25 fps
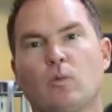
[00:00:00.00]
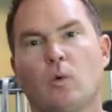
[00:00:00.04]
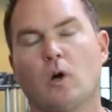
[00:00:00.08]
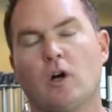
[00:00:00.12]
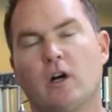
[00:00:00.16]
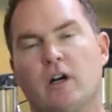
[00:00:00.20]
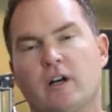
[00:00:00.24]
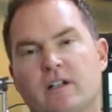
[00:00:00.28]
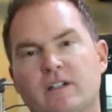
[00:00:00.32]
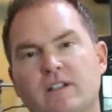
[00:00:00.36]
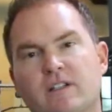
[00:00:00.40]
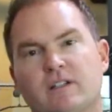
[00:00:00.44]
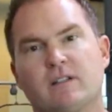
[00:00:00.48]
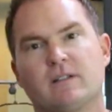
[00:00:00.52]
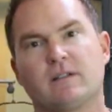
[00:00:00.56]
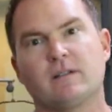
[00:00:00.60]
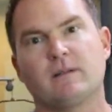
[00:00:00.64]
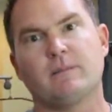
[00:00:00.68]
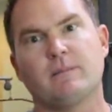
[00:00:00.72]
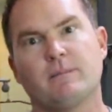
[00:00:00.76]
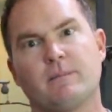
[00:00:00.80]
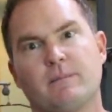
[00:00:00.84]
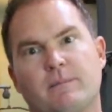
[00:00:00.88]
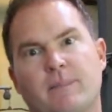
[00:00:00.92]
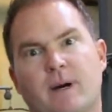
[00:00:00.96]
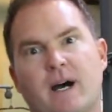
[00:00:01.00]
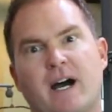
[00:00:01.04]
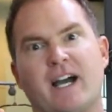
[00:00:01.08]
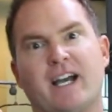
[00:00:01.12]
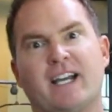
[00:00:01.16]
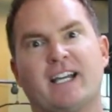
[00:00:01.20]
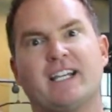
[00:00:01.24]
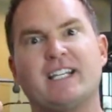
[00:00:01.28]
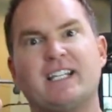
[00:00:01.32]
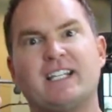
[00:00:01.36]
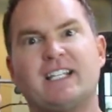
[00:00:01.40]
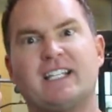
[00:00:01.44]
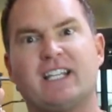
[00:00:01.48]
works by
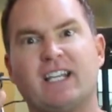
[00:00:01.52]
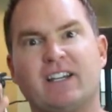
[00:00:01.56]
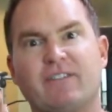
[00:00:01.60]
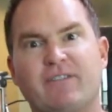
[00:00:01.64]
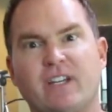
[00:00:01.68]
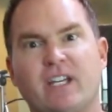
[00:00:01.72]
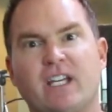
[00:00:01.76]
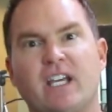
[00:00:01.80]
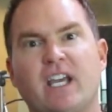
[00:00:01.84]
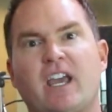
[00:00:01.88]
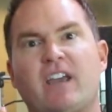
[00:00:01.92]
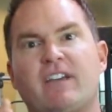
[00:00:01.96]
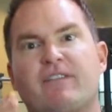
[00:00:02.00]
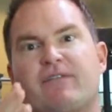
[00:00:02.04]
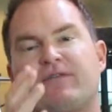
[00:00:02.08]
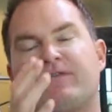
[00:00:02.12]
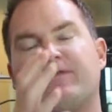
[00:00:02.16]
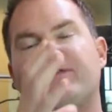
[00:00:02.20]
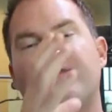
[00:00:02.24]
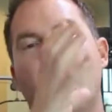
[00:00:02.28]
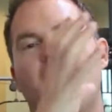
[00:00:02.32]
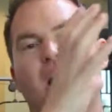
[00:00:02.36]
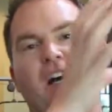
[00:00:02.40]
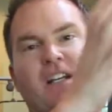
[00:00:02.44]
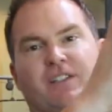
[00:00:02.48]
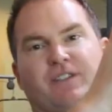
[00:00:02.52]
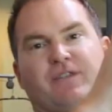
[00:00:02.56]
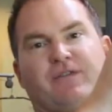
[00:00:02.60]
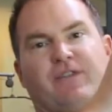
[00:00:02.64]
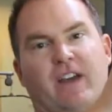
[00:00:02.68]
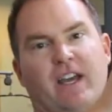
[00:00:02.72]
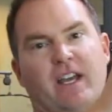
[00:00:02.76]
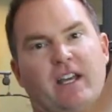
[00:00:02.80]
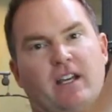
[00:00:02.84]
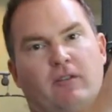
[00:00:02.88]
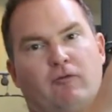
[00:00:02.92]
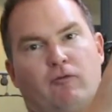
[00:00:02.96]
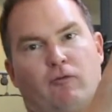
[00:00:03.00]
giving a
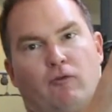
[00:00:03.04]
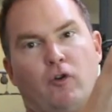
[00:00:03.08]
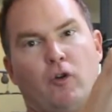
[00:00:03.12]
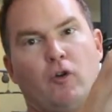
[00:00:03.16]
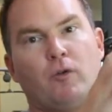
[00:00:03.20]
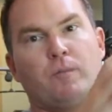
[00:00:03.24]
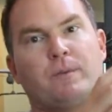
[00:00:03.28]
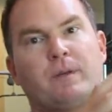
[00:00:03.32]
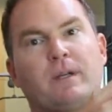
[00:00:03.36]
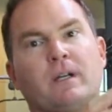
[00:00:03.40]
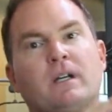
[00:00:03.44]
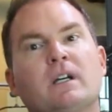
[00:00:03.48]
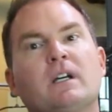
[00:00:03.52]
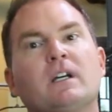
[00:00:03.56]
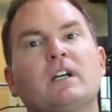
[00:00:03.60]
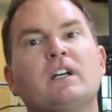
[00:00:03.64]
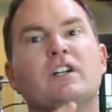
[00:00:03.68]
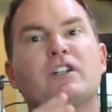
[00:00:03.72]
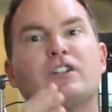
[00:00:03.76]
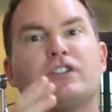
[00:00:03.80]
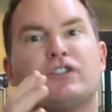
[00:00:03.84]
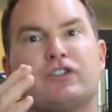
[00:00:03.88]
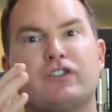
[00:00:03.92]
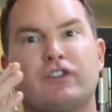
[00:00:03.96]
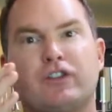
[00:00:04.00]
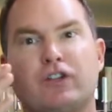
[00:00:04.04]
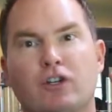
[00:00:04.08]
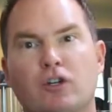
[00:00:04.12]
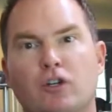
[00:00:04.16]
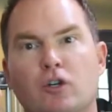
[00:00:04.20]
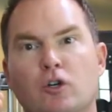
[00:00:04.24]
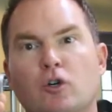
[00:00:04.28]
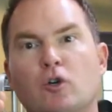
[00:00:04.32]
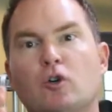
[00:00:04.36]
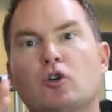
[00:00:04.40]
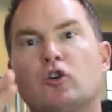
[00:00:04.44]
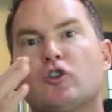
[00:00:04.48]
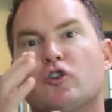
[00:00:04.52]
phosphate group
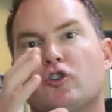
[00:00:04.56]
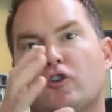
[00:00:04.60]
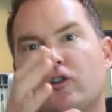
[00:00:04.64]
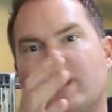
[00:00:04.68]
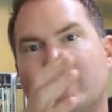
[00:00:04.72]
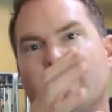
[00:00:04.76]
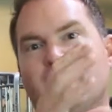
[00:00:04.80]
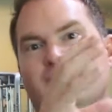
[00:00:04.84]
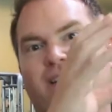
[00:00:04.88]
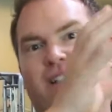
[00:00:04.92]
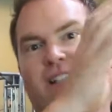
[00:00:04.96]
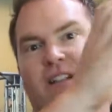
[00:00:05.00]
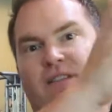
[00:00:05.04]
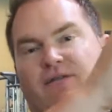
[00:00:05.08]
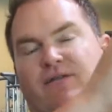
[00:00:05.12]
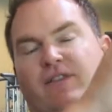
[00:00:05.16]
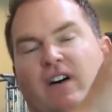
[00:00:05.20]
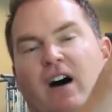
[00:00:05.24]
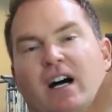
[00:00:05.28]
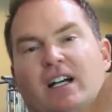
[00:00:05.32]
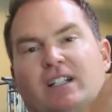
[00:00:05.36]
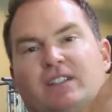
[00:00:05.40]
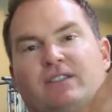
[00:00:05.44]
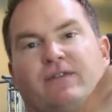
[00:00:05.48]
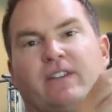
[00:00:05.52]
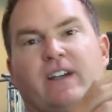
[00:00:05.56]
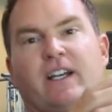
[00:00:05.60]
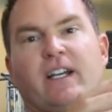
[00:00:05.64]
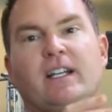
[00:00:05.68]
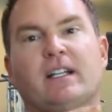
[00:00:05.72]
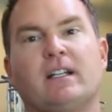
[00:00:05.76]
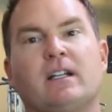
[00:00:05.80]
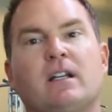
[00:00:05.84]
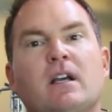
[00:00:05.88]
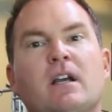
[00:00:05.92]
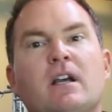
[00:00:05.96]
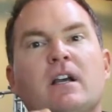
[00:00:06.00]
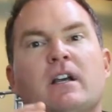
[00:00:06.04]
to creatine phosphate.
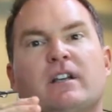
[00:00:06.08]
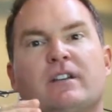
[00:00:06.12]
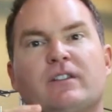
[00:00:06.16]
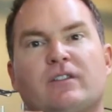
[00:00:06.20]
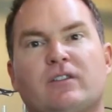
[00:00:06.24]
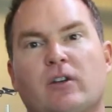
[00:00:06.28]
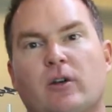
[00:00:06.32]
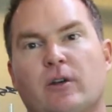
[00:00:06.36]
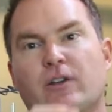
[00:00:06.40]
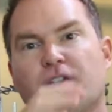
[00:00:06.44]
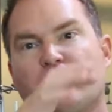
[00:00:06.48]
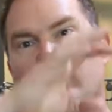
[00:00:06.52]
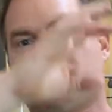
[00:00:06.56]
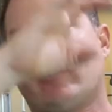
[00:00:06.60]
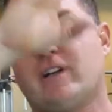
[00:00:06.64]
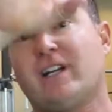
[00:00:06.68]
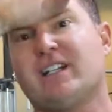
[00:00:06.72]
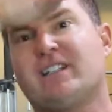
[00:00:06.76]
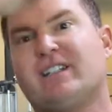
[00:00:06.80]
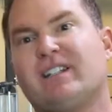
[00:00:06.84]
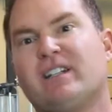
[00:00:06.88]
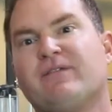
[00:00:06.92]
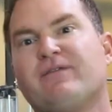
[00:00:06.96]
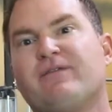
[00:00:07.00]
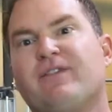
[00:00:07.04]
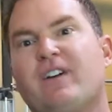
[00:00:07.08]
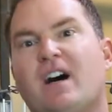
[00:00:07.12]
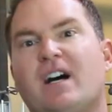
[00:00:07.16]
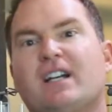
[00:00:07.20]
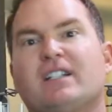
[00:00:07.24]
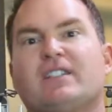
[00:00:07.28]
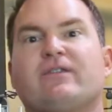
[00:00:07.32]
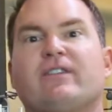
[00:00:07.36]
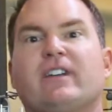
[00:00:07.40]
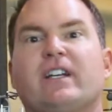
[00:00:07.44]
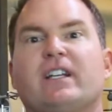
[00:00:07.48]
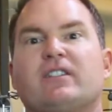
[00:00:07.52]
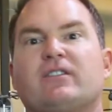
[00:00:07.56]
So as creatine
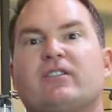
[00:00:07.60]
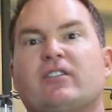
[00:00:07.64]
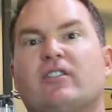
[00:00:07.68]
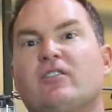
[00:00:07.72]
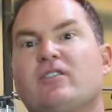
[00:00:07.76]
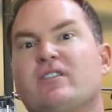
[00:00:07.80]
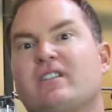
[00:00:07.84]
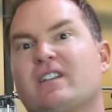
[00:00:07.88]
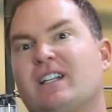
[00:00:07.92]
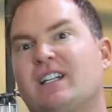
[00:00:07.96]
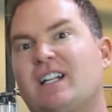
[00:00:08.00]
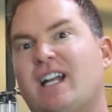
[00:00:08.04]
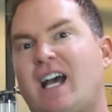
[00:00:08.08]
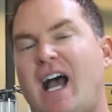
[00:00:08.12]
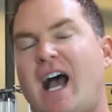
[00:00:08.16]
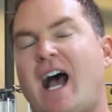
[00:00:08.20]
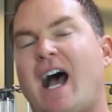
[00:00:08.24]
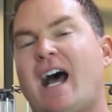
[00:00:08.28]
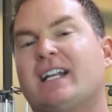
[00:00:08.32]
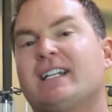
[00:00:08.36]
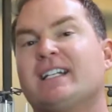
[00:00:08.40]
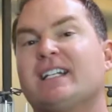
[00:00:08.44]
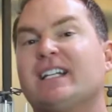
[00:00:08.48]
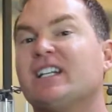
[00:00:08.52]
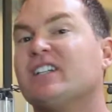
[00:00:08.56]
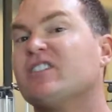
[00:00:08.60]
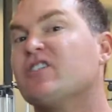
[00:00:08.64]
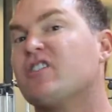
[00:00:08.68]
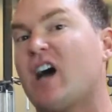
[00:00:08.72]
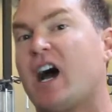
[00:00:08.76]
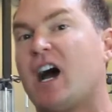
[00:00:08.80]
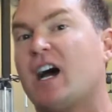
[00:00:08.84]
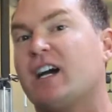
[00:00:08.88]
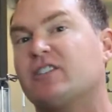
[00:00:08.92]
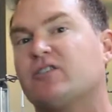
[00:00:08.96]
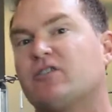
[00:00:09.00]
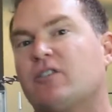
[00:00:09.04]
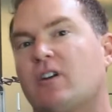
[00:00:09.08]
phosphate turns into adenine
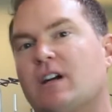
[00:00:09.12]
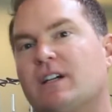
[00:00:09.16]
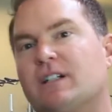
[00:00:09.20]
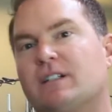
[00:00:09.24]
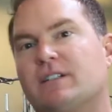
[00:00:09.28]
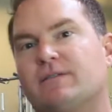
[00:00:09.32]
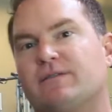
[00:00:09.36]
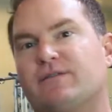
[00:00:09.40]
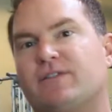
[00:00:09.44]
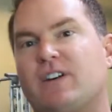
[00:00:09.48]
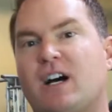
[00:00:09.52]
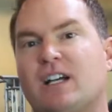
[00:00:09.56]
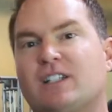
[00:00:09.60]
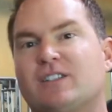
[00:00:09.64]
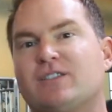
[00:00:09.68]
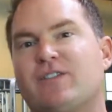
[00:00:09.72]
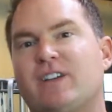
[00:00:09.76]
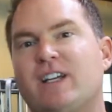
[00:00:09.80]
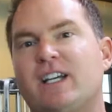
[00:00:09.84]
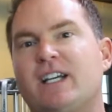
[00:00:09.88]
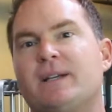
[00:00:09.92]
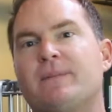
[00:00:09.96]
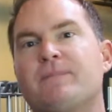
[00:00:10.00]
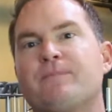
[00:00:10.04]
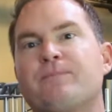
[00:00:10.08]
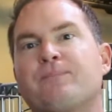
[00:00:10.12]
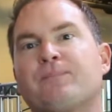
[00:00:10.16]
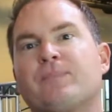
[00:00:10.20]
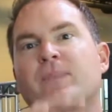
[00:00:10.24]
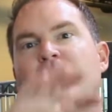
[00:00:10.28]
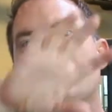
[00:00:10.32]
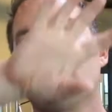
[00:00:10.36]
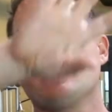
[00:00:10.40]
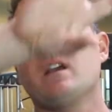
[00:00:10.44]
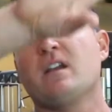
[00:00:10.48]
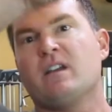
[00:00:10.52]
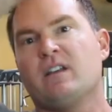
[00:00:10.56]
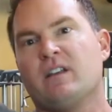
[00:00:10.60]
diphosphate,
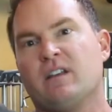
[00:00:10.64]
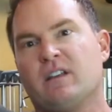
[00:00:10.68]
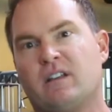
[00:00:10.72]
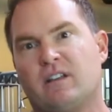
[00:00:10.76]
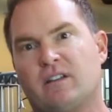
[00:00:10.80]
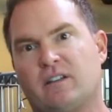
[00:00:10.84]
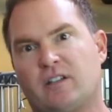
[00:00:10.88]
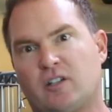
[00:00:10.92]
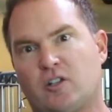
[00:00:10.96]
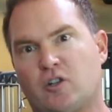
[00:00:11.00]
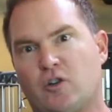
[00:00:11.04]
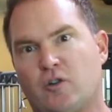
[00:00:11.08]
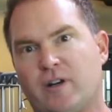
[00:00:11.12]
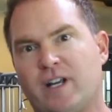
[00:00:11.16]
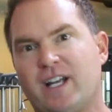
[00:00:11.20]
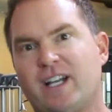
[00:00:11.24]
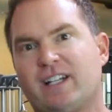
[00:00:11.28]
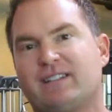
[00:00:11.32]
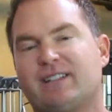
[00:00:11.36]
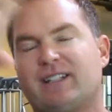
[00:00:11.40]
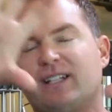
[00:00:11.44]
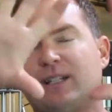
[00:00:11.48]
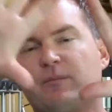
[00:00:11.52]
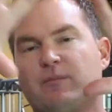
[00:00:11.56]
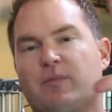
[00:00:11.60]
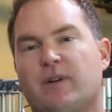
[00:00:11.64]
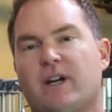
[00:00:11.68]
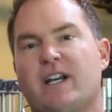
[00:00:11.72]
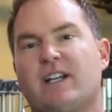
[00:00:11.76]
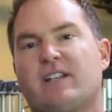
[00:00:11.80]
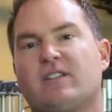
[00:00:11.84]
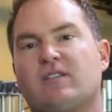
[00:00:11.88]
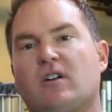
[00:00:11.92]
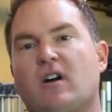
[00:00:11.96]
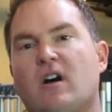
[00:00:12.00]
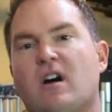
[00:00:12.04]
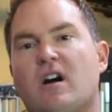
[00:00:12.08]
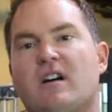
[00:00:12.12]
the creatine
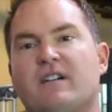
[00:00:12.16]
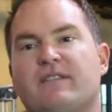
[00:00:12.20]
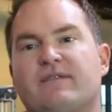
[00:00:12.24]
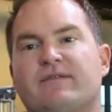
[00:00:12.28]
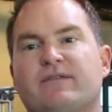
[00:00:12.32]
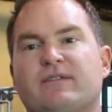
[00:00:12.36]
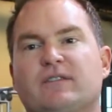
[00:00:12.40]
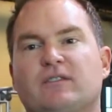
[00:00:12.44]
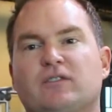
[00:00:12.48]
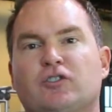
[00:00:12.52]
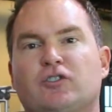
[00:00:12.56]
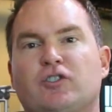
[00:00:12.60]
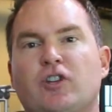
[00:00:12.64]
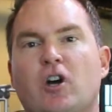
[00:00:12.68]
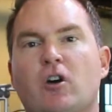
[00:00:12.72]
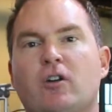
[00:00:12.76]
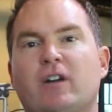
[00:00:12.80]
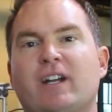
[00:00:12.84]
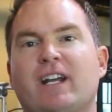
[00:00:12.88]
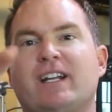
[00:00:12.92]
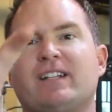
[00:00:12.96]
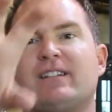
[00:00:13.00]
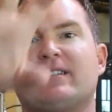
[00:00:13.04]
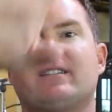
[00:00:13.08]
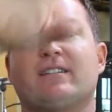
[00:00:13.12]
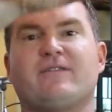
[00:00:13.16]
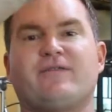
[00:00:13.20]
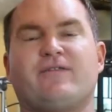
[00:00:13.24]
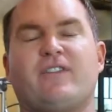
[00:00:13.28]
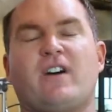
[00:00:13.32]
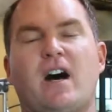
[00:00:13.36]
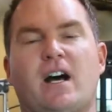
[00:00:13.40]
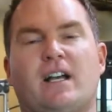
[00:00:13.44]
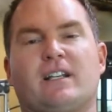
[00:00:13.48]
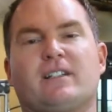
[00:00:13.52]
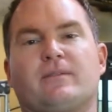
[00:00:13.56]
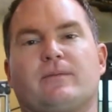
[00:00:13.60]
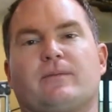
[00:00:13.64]
breaks off, donates the
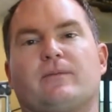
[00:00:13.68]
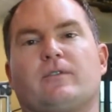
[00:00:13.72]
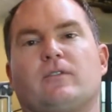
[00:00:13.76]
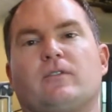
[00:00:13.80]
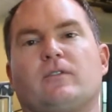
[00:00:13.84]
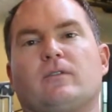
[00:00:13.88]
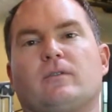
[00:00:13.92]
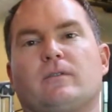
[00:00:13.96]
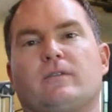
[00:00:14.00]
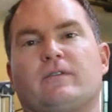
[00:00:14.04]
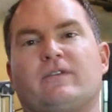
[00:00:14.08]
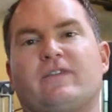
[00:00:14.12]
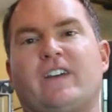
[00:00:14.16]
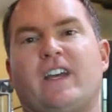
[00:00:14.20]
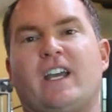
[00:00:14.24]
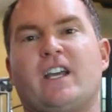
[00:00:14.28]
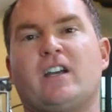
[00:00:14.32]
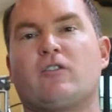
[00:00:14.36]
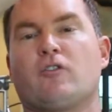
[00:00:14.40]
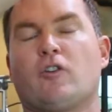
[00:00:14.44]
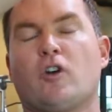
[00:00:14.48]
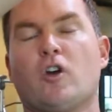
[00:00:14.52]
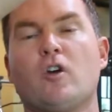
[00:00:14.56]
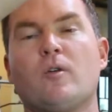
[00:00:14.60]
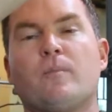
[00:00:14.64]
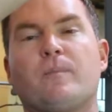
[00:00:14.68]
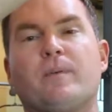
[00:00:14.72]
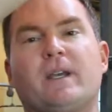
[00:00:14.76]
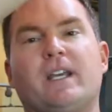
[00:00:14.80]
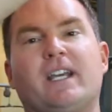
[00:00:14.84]
phosphate group